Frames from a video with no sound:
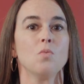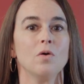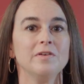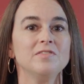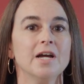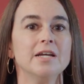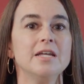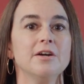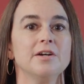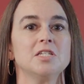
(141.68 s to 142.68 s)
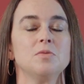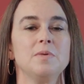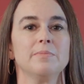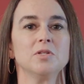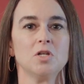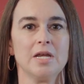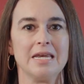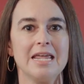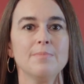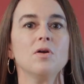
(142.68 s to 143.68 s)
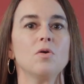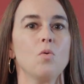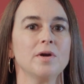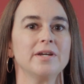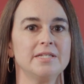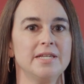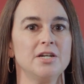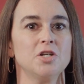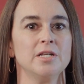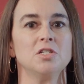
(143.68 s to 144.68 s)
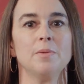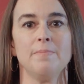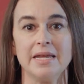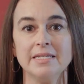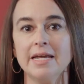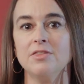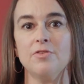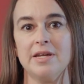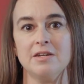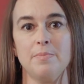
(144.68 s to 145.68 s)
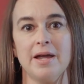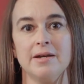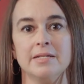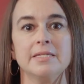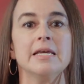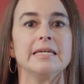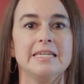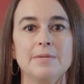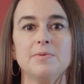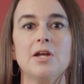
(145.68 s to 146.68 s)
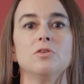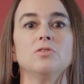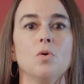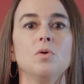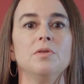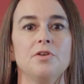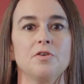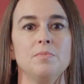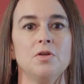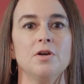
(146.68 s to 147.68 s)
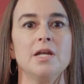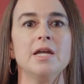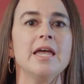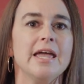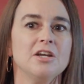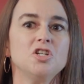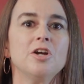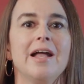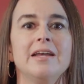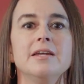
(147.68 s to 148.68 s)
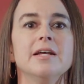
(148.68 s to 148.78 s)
What we've done here is to be able to enable our organizations to maintain their independence, keep care local in their community, and share any